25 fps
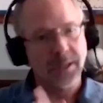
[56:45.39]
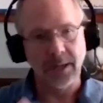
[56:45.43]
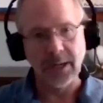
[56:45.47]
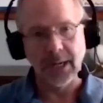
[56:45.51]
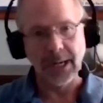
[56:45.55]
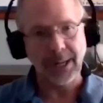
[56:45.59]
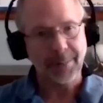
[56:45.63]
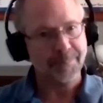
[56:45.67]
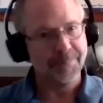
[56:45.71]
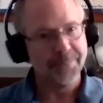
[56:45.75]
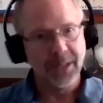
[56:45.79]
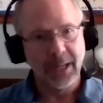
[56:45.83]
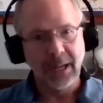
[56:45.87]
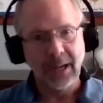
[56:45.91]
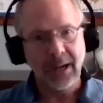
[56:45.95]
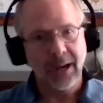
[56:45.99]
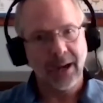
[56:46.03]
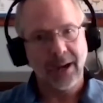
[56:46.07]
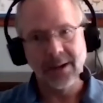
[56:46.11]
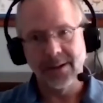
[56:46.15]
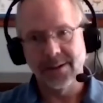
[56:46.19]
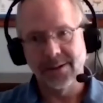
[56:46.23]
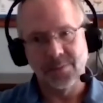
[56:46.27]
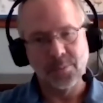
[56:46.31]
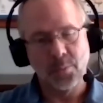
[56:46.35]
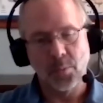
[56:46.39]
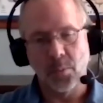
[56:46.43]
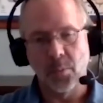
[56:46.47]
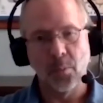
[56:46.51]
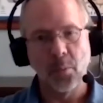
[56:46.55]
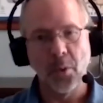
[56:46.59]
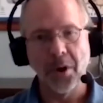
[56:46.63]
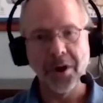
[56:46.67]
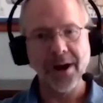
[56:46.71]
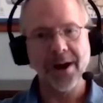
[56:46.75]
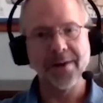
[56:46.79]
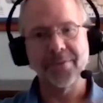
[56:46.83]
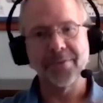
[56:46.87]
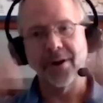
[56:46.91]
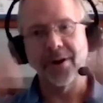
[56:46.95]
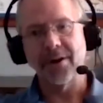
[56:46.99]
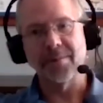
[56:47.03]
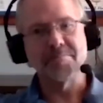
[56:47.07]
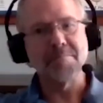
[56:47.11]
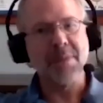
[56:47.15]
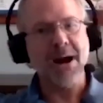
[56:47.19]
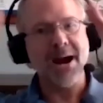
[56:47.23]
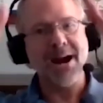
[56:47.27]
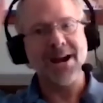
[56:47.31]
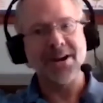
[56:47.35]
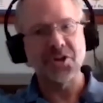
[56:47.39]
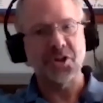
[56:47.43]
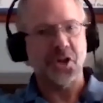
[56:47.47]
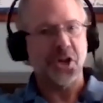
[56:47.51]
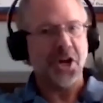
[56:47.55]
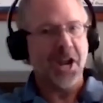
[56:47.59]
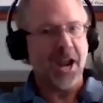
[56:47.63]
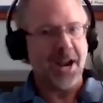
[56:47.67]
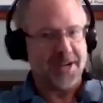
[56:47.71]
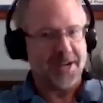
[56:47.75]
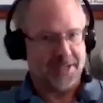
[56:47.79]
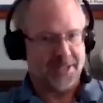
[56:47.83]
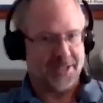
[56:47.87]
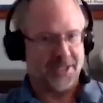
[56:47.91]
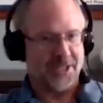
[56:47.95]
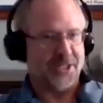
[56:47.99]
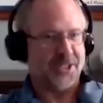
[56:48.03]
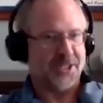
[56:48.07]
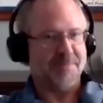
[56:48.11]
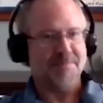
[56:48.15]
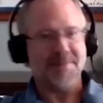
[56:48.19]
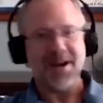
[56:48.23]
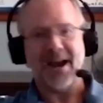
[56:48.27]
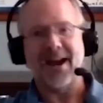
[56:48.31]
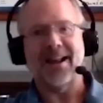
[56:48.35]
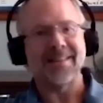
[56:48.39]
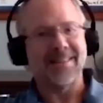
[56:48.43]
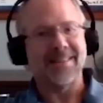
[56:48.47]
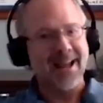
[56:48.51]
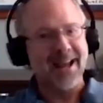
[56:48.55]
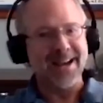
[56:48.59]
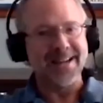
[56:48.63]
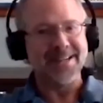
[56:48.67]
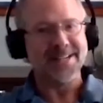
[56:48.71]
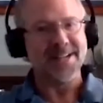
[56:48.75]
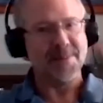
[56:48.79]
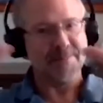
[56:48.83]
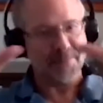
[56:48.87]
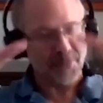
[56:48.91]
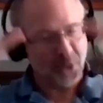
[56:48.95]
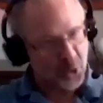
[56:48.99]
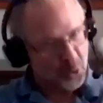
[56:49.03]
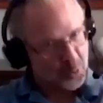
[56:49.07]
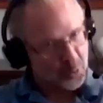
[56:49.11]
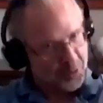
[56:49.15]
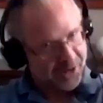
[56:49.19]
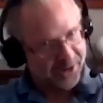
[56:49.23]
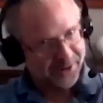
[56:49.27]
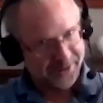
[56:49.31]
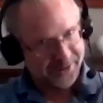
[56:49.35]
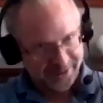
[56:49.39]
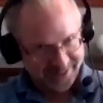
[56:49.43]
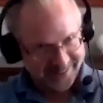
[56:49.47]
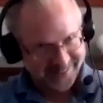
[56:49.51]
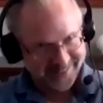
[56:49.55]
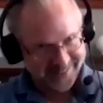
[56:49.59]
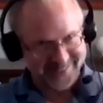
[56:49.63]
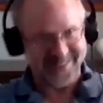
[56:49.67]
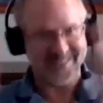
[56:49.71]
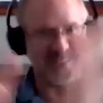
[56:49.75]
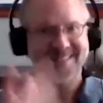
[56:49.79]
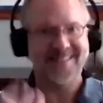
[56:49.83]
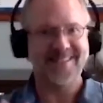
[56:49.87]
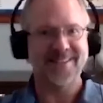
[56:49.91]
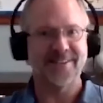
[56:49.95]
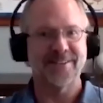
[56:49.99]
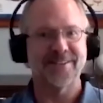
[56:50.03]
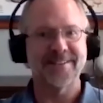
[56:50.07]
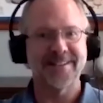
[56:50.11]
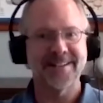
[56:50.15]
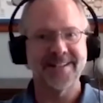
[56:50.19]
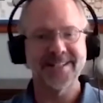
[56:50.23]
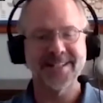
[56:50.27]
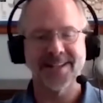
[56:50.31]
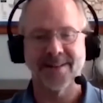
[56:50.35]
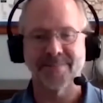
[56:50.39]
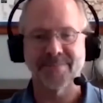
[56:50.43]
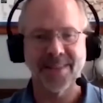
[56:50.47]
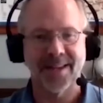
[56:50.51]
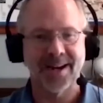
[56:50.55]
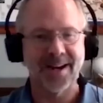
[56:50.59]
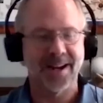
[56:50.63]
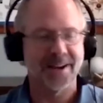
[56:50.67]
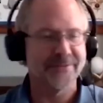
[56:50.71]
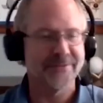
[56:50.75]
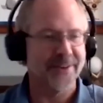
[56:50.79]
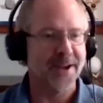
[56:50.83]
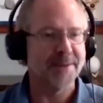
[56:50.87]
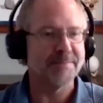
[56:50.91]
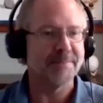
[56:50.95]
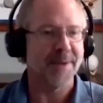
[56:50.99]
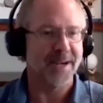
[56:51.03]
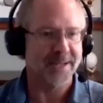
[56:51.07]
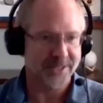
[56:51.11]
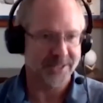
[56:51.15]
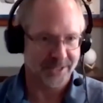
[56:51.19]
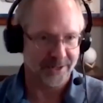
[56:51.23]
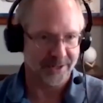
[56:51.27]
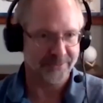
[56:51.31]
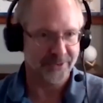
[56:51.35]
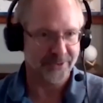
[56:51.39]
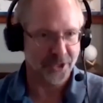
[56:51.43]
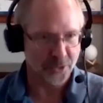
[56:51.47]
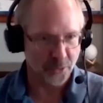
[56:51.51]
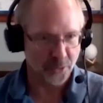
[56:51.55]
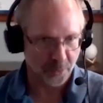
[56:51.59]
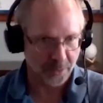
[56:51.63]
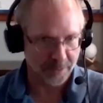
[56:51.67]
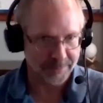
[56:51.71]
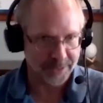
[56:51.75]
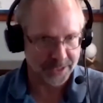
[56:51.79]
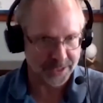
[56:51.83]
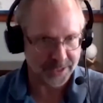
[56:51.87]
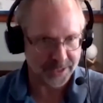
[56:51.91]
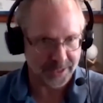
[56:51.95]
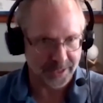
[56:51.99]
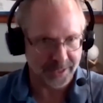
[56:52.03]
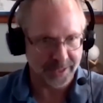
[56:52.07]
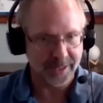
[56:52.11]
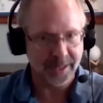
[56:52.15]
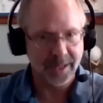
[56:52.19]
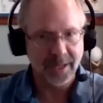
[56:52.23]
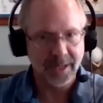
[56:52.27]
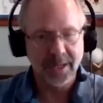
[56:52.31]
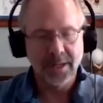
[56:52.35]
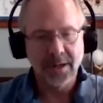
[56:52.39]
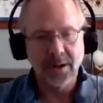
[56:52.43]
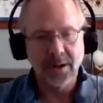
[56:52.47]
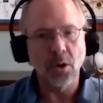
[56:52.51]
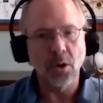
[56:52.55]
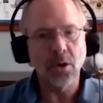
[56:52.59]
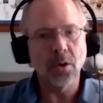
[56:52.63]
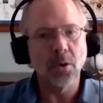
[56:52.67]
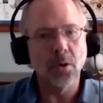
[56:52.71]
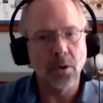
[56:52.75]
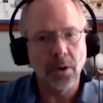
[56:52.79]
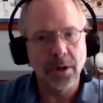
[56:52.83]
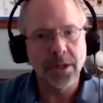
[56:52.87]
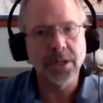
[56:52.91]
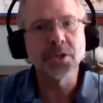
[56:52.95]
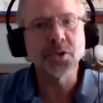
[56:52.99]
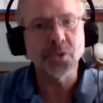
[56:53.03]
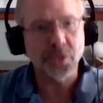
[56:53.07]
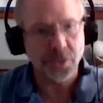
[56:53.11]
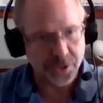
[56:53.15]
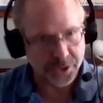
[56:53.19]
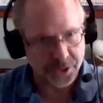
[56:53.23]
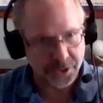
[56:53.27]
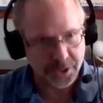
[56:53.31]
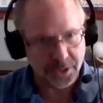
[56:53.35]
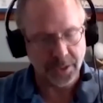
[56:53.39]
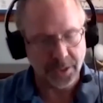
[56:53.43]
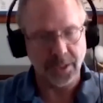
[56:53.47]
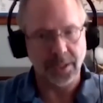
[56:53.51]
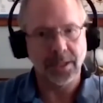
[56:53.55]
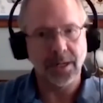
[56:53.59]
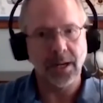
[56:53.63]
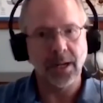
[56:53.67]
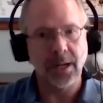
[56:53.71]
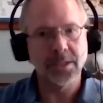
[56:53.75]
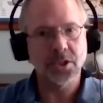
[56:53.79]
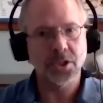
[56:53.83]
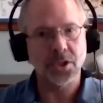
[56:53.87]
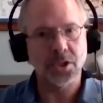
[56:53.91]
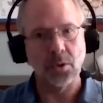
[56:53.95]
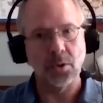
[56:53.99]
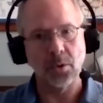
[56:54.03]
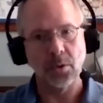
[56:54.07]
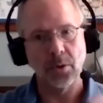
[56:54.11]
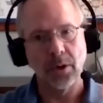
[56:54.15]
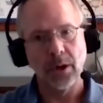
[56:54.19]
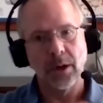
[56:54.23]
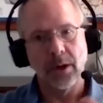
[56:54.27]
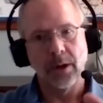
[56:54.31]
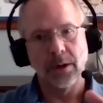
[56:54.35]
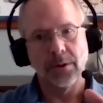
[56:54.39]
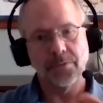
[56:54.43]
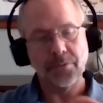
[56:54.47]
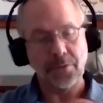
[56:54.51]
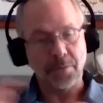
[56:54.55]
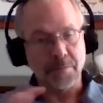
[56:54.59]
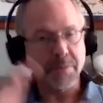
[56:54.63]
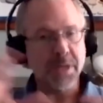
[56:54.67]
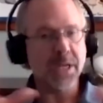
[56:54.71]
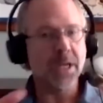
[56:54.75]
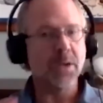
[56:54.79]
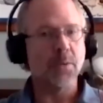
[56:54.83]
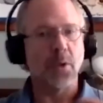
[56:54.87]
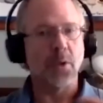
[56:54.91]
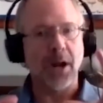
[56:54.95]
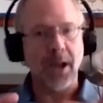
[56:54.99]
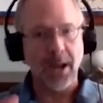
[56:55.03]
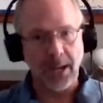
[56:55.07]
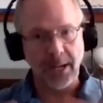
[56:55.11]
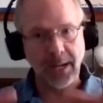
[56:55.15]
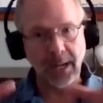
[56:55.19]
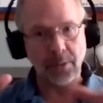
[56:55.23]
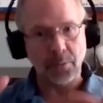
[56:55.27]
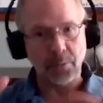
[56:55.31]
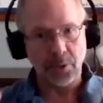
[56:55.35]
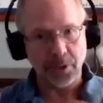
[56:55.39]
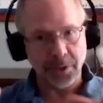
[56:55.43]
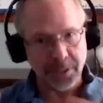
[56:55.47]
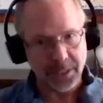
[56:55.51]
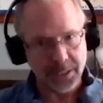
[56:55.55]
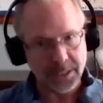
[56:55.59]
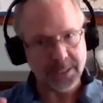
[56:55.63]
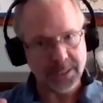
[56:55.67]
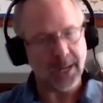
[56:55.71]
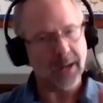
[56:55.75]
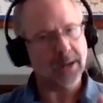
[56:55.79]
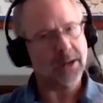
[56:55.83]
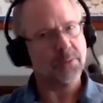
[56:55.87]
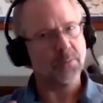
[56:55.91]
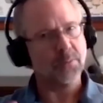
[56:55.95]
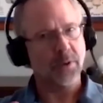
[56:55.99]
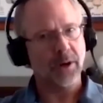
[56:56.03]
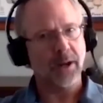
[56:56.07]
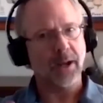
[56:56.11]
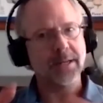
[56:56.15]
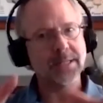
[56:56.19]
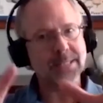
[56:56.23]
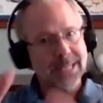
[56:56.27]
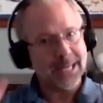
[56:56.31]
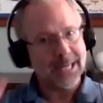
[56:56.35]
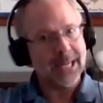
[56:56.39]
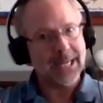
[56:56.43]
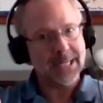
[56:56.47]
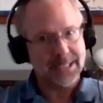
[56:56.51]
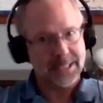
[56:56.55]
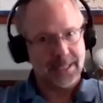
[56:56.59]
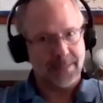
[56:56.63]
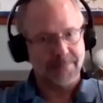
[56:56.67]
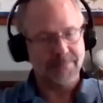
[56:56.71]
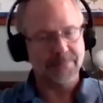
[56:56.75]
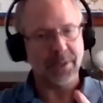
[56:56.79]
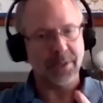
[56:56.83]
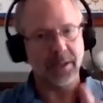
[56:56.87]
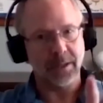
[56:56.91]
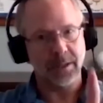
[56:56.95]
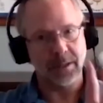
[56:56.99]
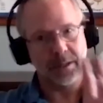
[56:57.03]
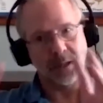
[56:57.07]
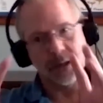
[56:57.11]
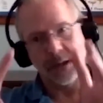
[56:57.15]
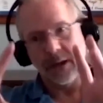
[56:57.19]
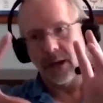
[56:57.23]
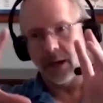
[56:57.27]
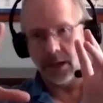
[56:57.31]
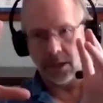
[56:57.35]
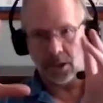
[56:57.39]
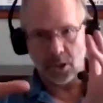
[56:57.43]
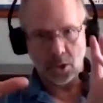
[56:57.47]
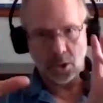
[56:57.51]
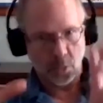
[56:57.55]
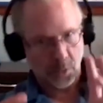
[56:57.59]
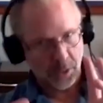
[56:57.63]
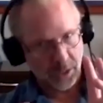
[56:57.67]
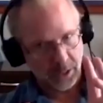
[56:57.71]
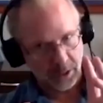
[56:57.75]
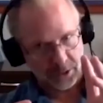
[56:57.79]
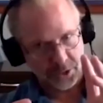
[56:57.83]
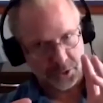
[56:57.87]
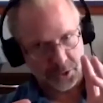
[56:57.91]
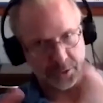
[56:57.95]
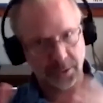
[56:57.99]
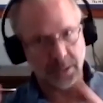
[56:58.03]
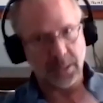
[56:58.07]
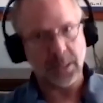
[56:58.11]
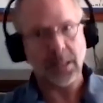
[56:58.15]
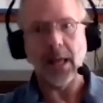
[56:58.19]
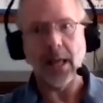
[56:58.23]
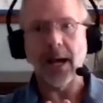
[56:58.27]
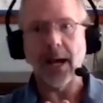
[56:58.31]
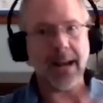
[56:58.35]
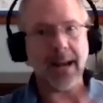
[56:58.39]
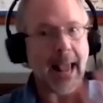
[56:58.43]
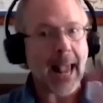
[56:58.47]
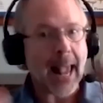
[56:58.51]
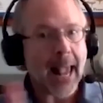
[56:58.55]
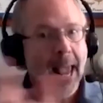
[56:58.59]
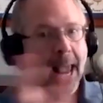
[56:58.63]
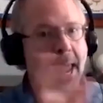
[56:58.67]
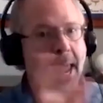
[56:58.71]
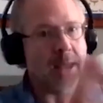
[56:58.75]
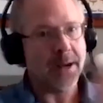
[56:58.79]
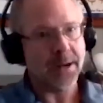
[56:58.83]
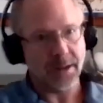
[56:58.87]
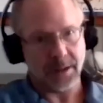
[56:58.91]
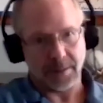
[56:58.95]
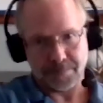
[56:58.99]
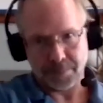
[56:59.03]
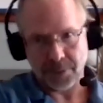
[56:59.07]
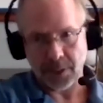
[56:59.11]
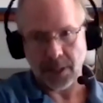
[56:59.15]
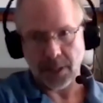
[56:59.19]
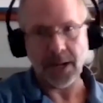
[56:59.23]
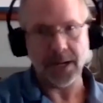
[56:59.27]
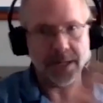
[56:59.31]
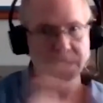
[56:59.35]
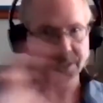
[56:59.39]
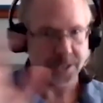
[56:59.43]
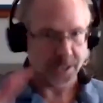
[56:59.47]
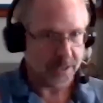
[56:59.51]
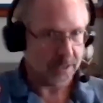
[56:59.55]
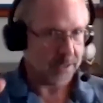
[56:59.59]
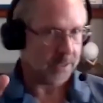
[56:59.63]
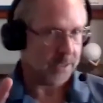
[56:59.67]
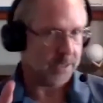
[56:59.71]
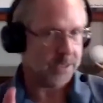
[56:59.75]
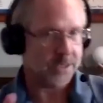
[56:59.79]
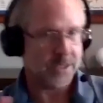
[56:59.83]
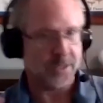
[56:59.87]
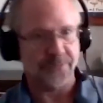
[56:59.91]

Um, uh, whatever my genetic system got lined up, coherence is certainly something I find myself enormously uh, interested in. And so for me, when I get really excited, when I take something, it coheres with a lot and it applies into these